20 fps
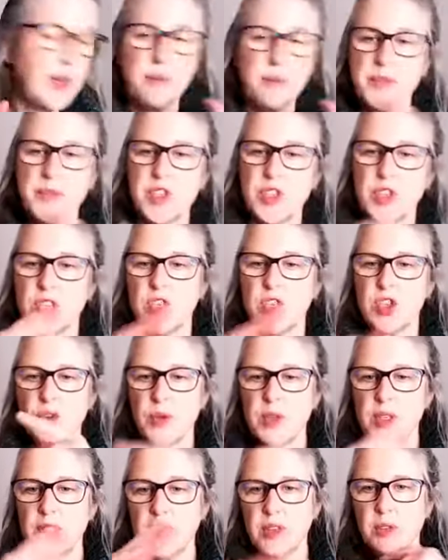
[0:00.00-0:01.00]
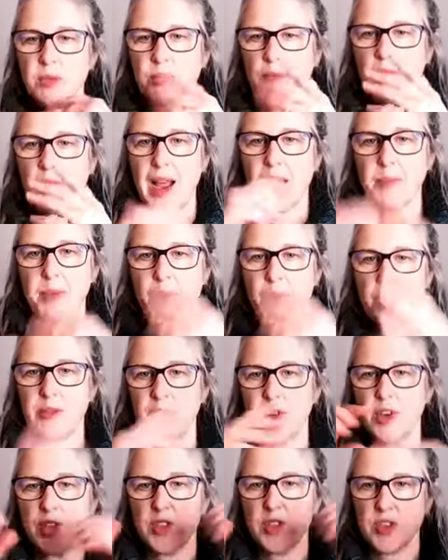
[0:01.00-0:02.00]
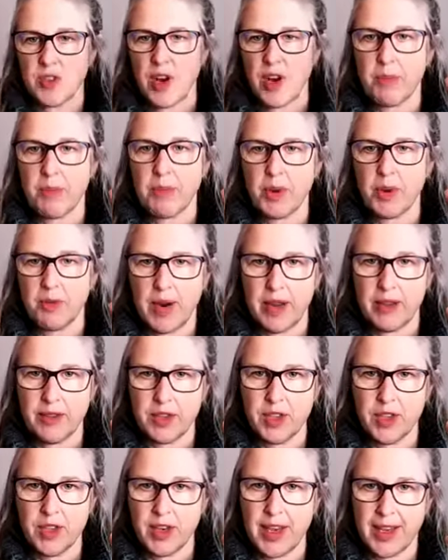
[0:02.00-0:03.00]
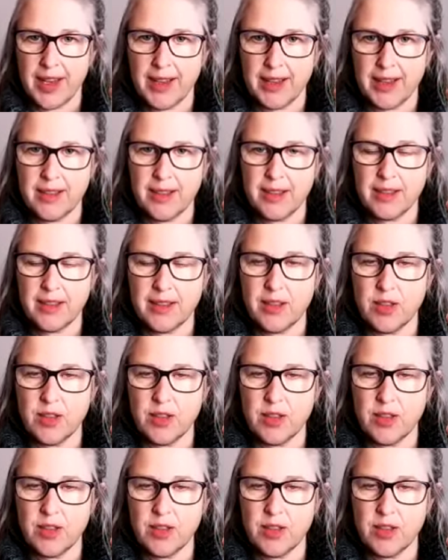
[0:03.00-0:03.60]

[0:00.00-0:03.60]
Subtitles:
to do a little wrap of your strap around your hands